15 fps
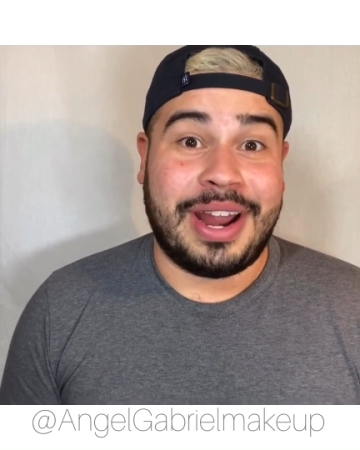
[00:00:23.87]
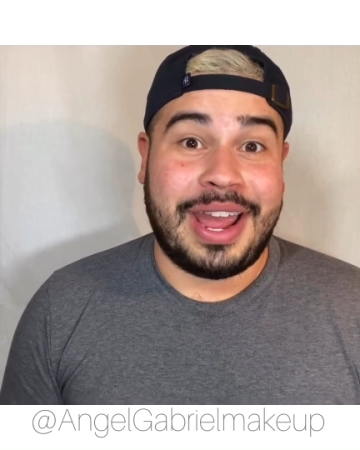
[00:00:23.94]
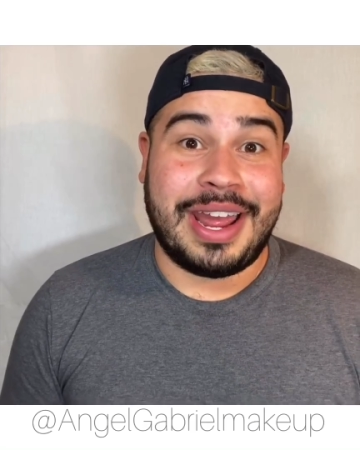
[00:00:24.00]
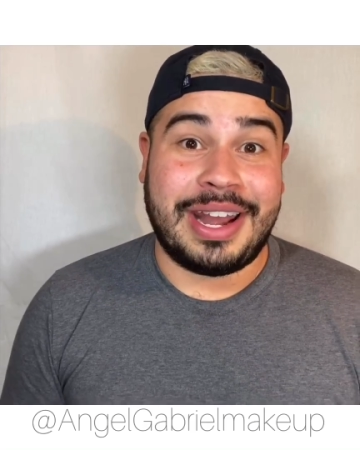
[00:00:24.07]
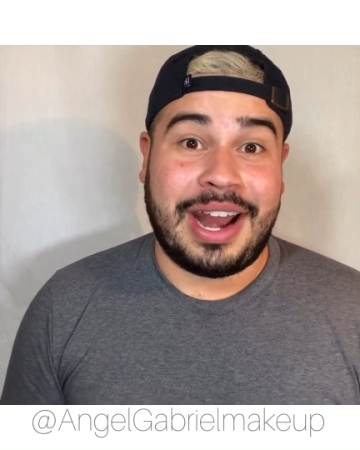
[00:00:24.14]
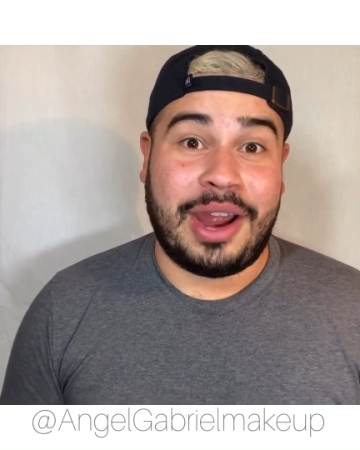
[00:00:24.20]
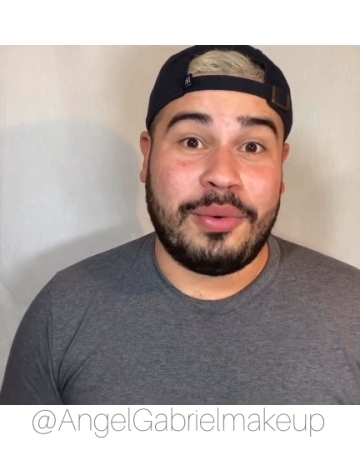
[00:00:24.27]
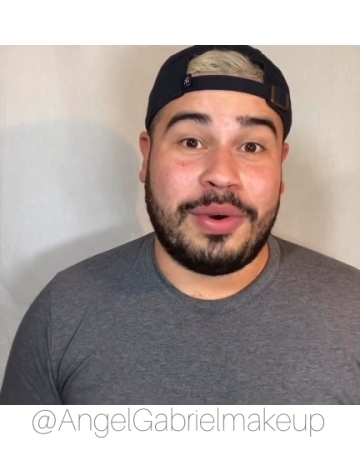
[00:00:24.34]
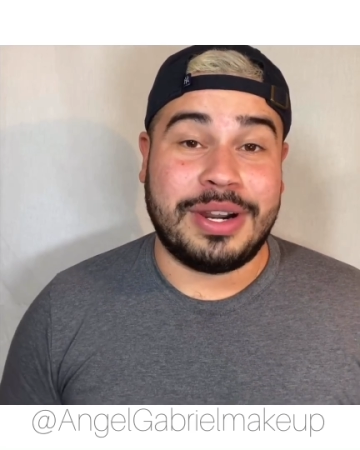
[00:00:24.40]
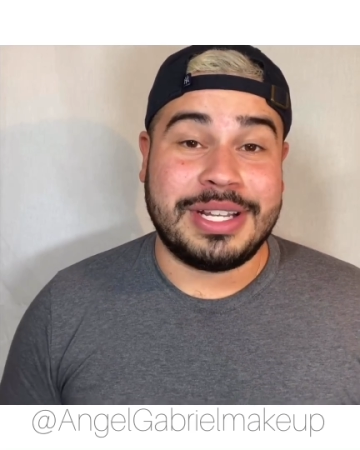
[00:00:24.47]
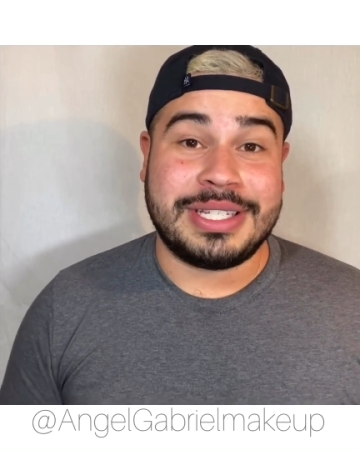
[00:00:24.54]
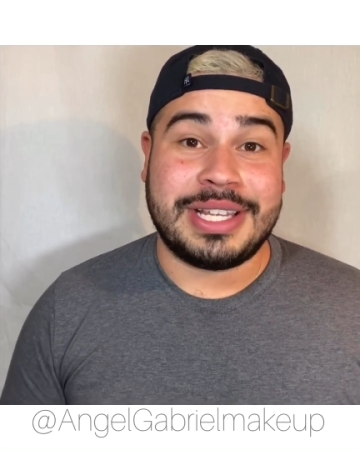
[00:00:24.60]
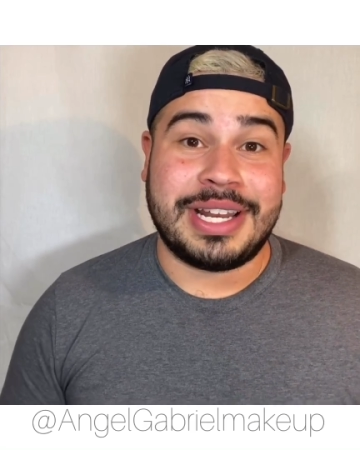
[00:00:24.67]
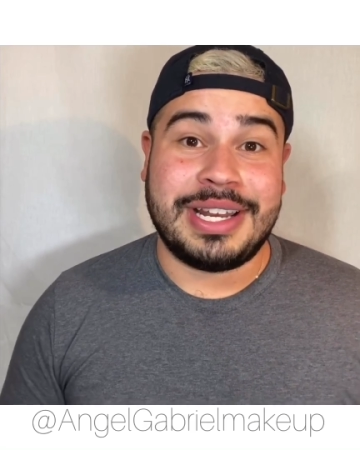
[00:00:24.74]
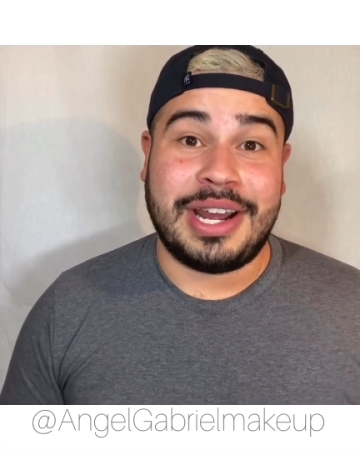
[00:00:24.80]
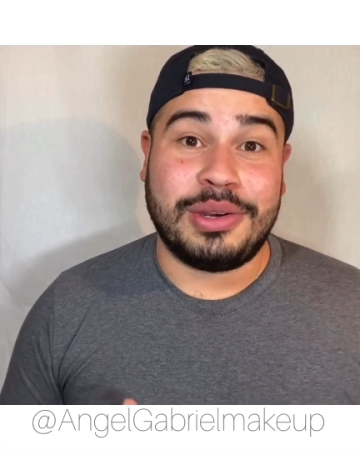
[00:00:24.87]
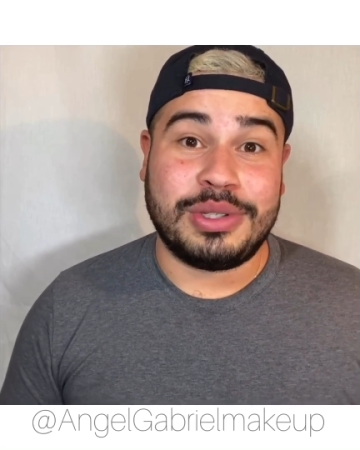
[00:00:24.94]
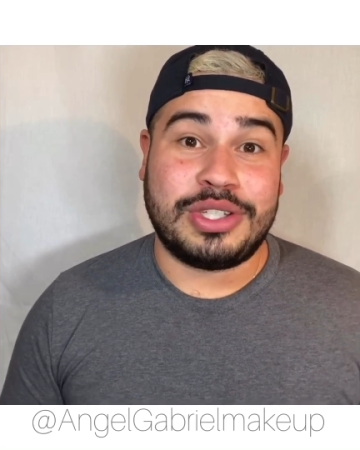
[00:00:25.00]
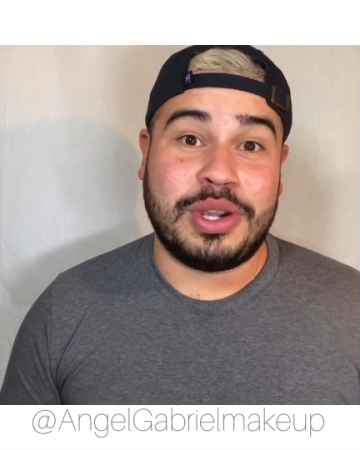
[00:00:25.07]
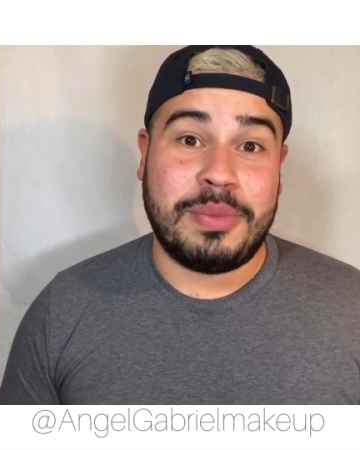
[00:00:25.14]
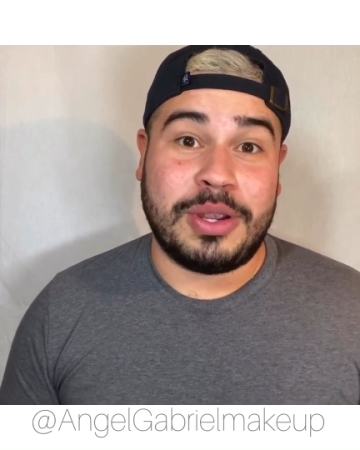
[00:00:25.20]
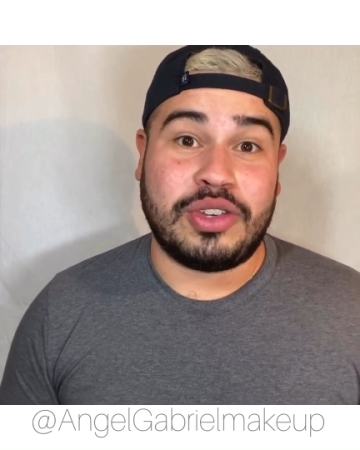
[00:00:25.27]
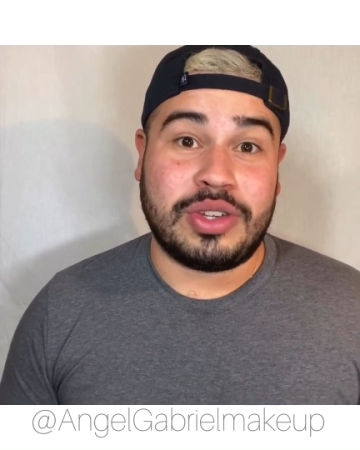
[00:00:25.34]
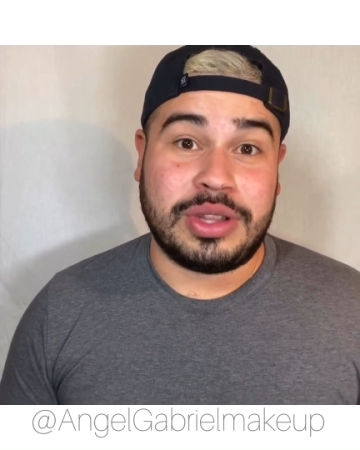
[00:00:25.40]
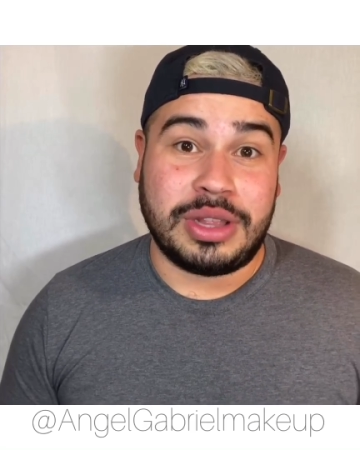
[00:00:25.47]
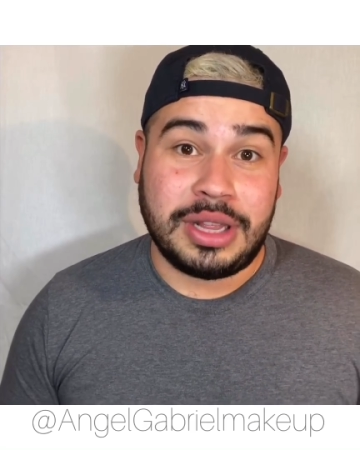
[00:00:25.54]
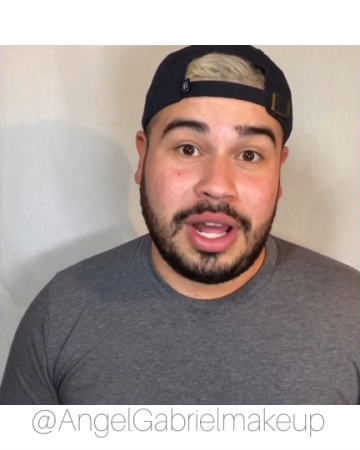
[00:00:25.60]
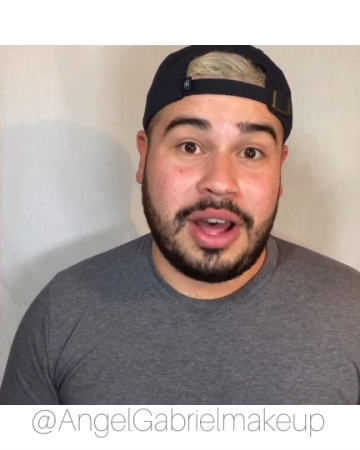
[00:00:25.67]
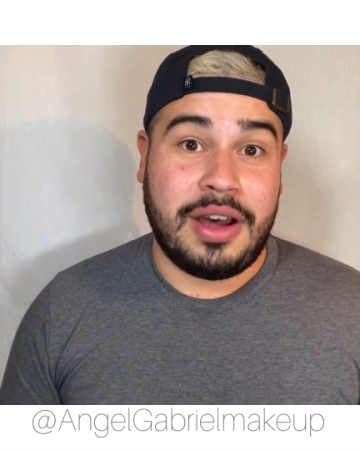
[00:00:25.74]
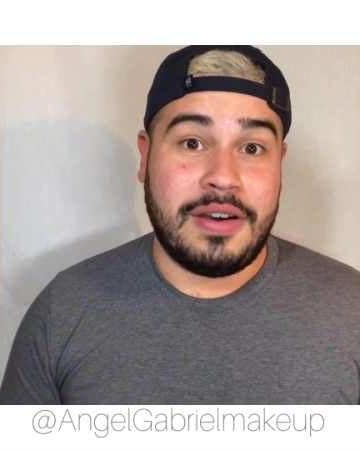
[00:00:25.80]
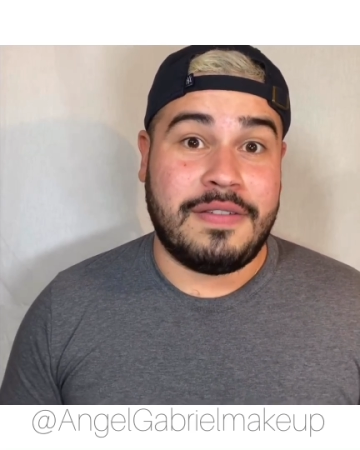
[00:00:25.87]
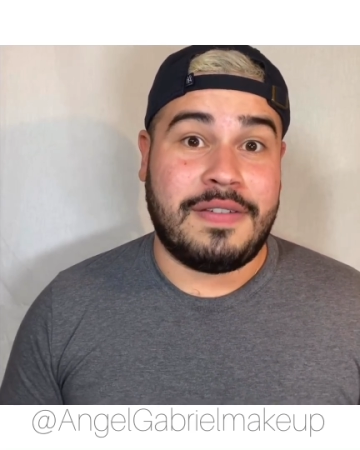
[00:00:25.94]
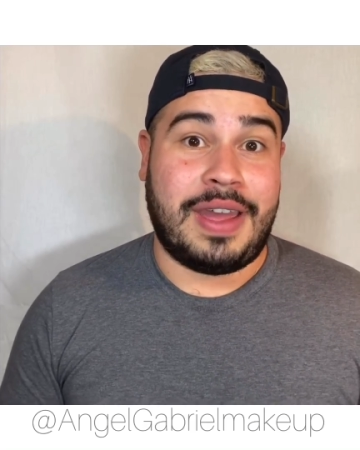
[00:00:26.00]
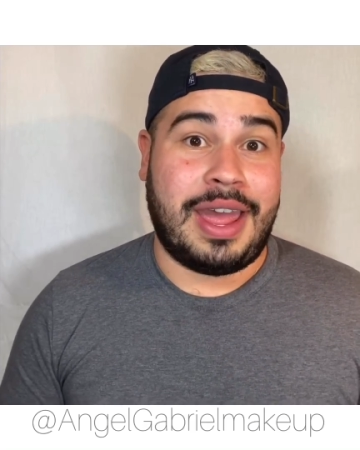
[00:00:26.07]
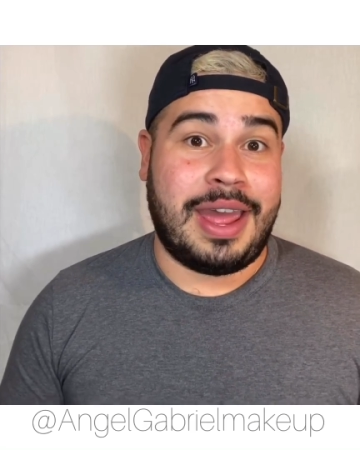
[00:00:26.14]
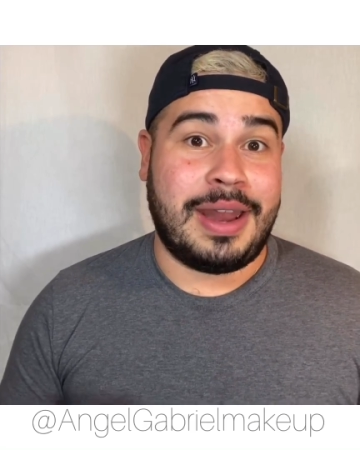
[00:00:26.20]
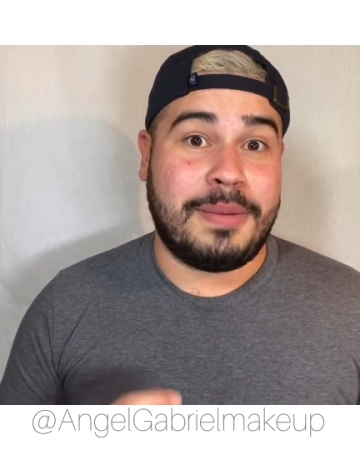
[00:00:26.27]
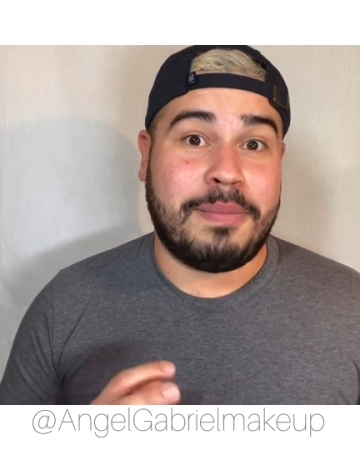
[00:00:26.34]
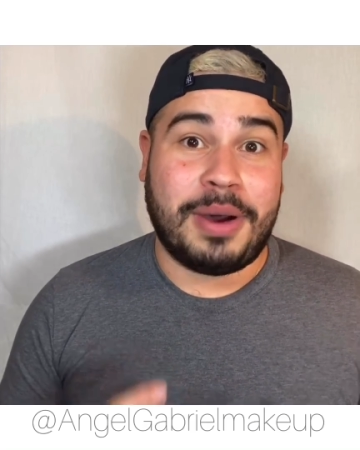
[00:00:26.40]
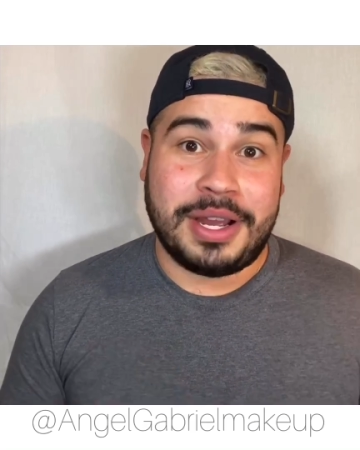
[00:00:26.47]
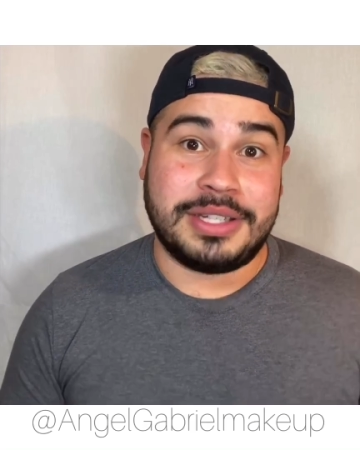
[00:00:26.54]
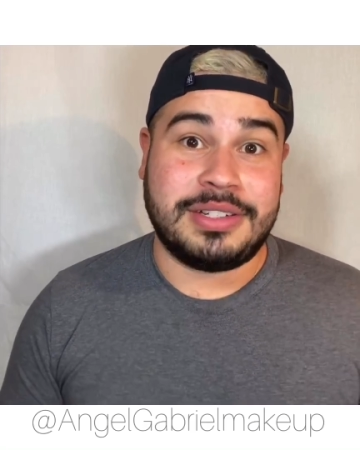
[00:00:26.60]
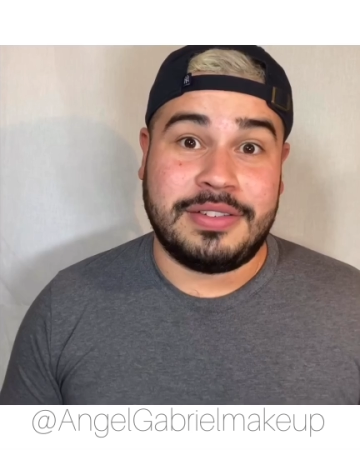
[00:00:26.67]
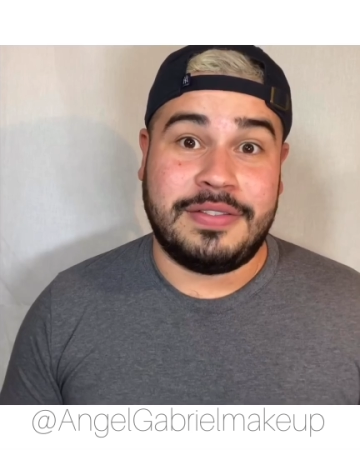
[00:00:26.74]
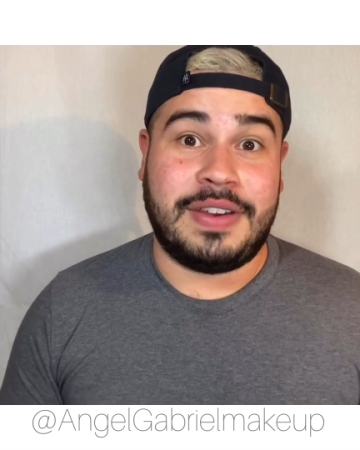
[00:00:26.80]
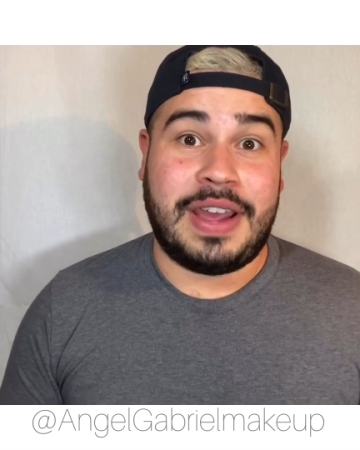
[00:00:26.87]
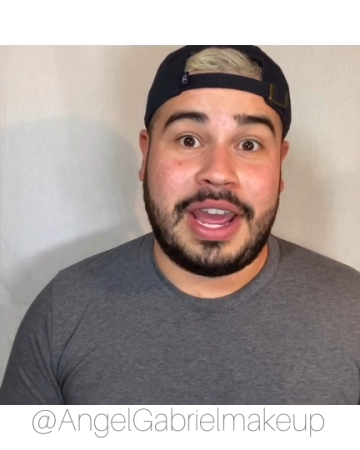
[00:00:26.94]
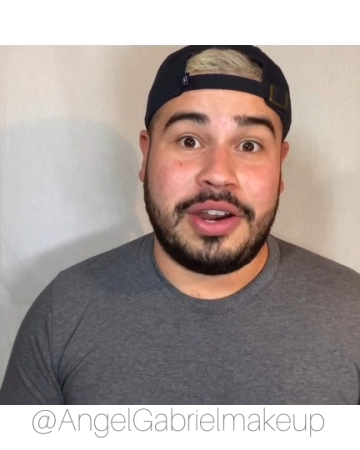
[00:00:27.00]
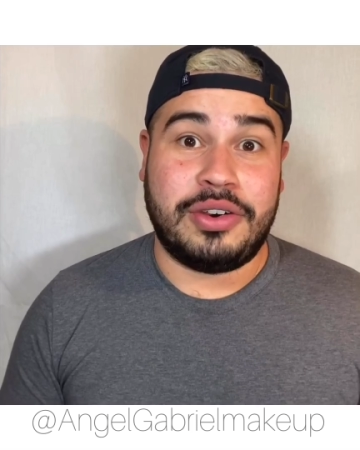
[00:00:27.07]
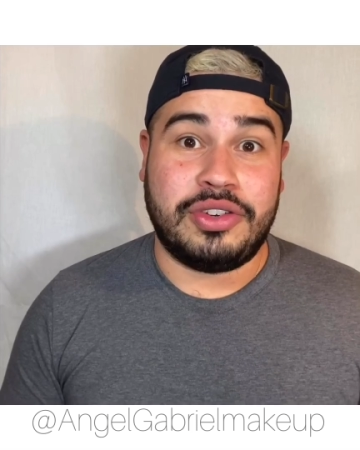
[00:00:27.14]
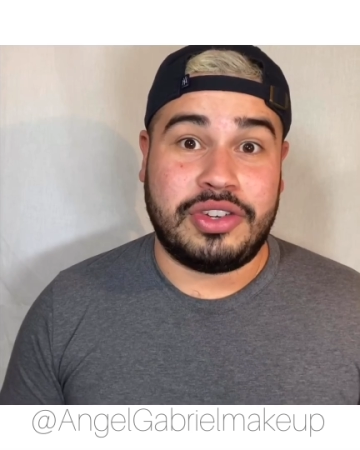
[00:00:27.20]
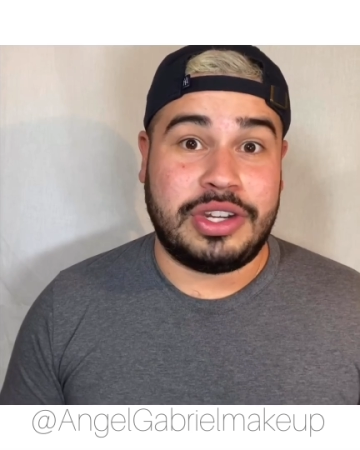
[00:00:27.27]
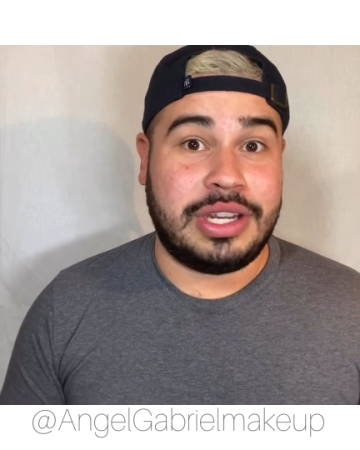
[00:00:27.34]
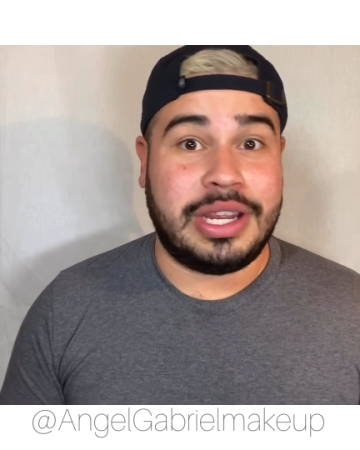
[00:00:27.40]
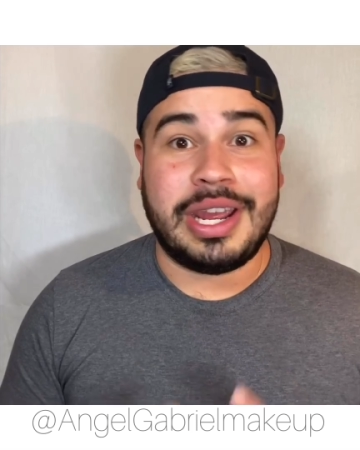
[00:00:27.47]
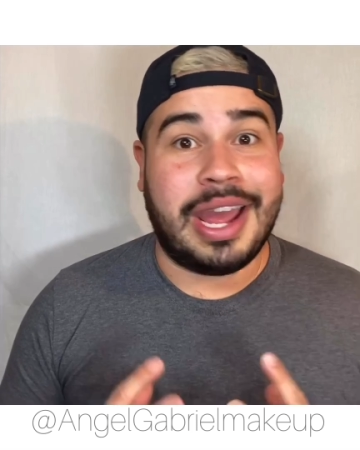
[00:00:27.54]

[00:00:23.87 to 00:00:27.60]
and I want to send out so much love and positive energy,